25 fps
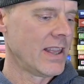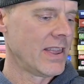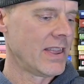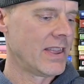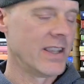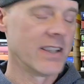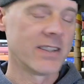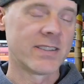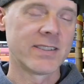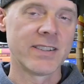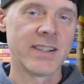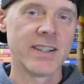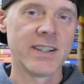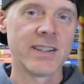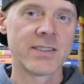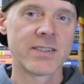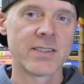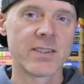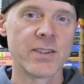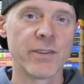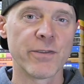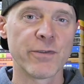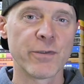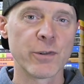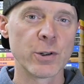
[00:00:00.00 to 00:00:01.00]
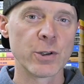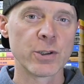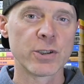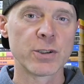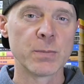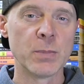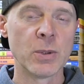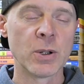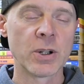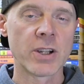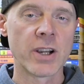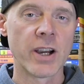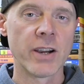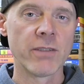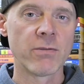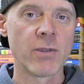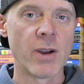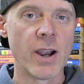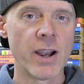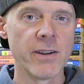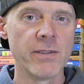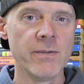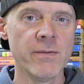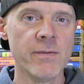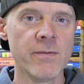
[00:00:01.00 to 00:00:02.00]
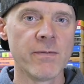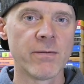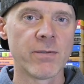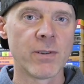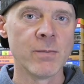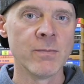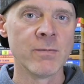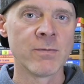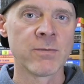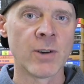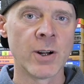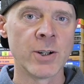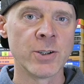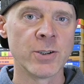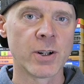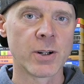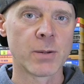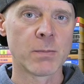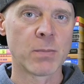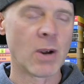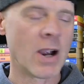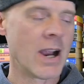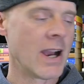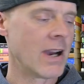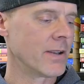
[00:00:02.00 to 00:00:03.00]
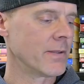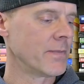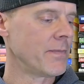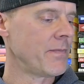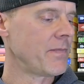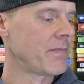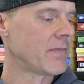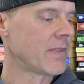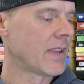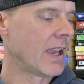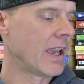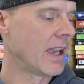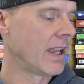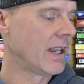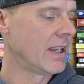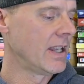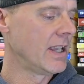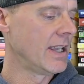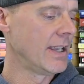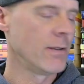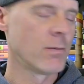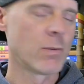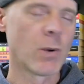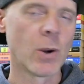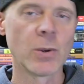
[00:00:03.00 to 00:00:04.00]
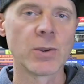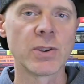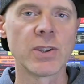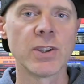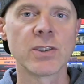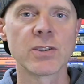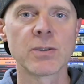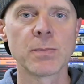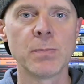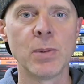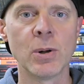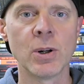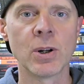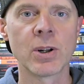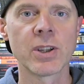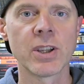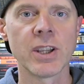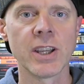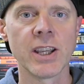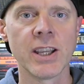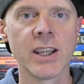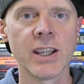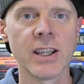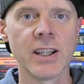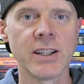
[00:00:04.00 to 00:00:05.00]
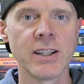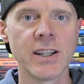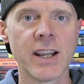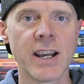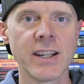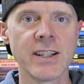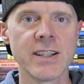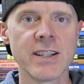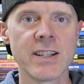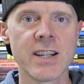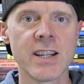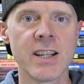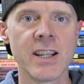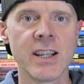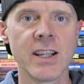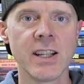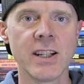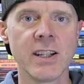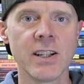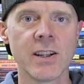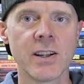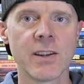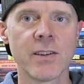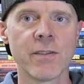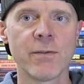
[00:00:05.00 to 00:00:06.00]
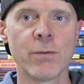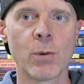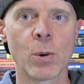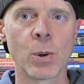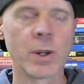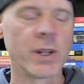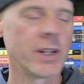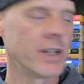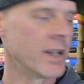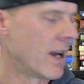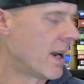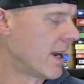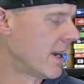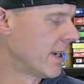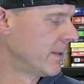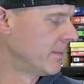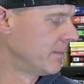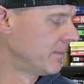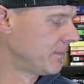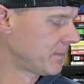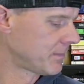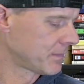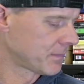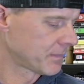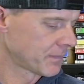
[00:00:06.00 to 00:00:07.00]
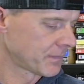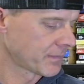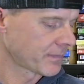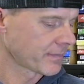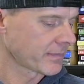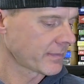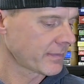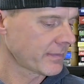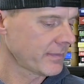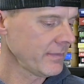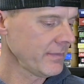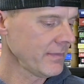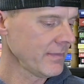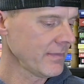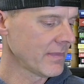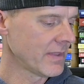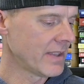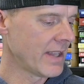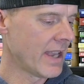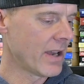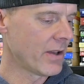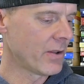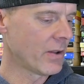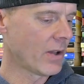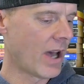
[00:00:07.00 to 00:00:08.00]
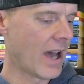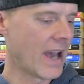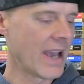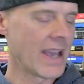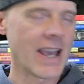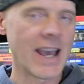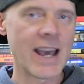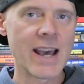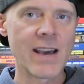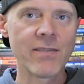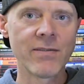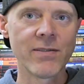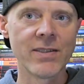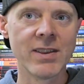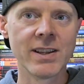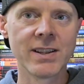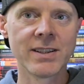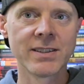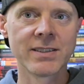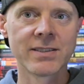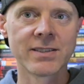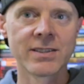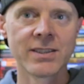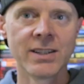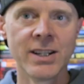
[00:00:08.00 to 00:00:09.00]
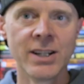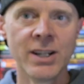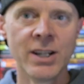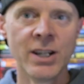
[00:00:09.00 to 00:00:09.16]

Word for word: This is the first book I've read from Fredric Brown, and he wrote this book in 1949. Now, I have this